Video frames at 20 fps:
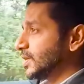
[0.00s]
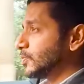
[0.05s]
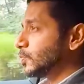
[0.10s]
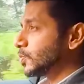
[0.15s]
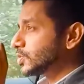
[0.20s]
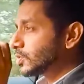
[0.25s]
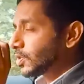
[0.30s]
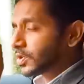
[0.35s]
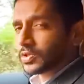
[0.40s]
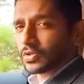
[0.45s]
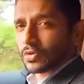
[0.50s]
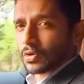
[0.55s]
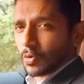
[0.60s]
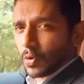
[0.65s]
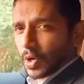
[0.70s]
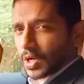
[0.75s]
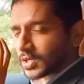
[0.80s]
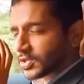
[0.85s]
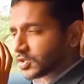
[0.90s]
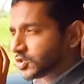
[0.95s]
it was also
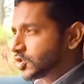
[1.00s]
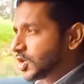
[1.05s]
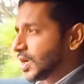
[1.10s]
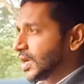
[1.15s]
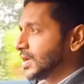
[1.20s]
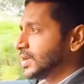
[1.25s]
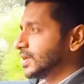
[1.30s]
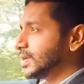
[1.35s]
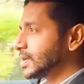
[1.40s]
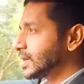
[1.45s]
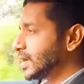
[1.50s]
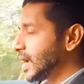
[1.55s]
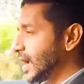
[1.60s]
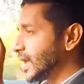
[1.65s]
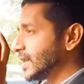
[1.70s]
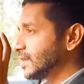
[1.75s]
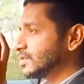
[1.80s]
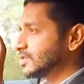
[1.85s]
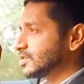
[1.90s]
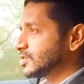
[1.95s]
quite gentle
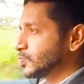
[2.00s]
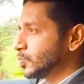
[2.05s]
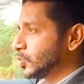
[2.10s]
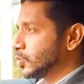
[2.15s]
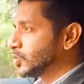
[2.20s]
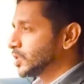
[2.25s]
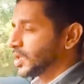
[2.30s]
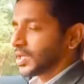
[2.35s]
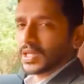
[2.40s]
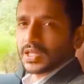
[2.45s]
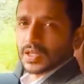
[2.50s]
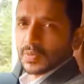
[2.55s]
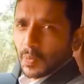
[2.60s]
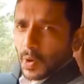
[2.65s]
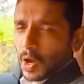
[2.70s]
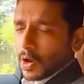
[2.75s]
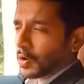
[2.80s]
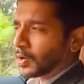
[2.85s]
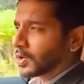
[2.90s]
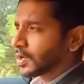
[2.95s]
and smooth in its
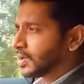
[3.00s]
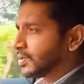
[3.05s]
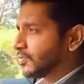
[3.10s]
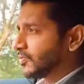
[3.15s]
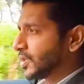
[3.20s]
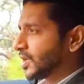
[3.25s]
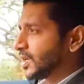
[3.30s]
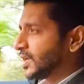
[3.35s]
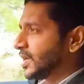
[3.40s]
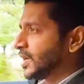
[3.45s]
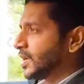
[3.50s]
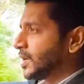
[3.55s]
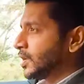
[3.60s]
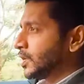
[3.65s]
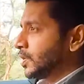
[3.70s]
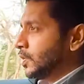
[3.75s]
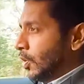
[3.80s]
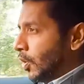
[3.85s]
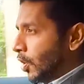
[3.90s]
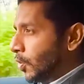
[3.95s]
power delivery.
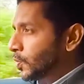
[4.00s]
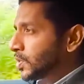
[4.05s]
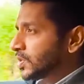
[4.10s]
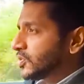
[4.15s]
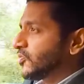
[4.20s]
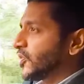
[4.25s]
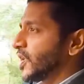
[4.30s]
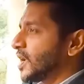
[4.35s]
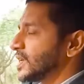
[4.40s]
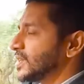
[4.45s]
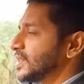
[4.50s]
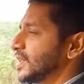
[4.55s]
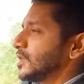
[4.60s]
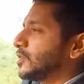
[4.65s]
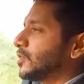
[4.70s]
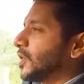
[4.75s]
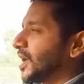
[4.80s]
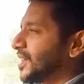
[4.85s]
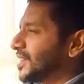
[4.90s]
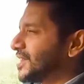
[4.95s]
You always felt that
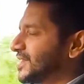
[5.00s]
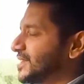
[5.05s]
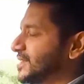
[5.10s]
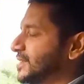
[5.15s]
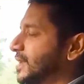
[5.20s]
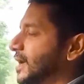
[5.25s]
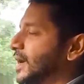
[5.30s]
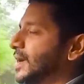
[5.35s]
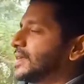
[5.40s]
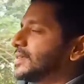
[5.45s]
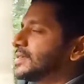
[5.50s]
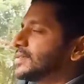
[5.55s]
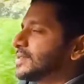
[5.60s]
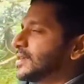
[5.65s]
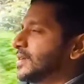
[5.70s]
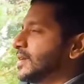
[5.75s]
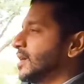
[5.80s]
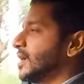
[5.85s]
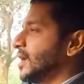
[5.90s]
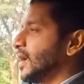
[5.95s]
you had this nice,
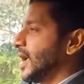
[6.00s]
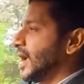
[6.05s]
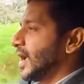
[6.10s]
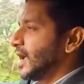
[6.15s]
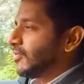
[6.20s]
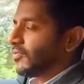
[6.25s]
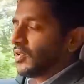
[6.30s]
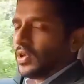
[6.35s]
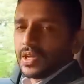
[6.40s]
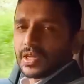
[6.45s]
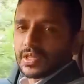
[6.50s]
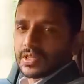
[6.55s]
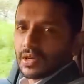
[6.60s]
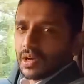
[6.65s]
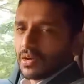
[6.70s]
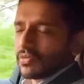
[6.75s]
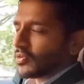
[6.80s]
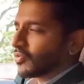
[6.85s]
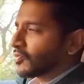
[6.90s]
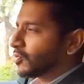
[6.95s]
heavy
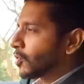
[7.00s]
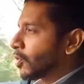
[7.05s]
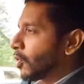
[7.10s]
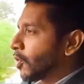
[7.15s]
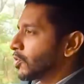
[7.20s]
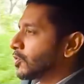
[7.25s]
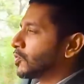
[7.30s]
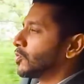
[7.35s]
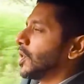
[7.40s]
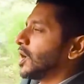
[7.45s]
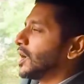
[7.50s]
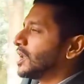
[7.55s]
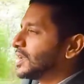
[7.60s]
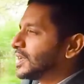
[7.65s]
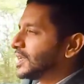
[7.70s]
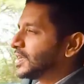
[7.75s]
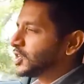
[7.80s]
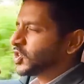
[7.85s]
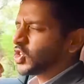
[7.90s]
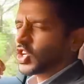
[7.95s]
reserve of torque to
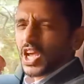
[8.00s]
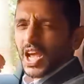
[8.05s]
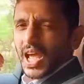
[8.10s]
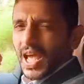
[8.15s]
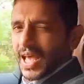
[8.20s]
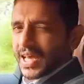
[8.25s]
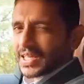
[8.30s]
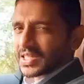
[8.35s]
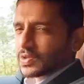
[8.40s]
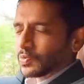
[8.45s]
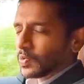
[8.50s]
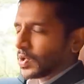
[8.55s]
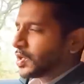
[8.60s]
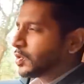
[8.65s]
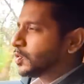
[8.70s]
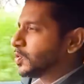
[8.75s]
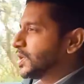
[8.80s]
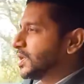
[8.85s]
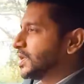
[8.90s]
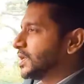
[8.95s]
unleash as and when
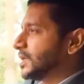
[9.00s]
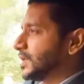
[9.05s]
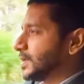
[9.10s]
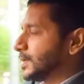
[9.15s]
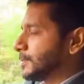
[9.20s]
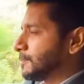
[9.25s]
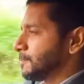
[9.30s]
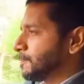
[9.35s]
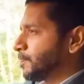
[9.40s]
you needed it.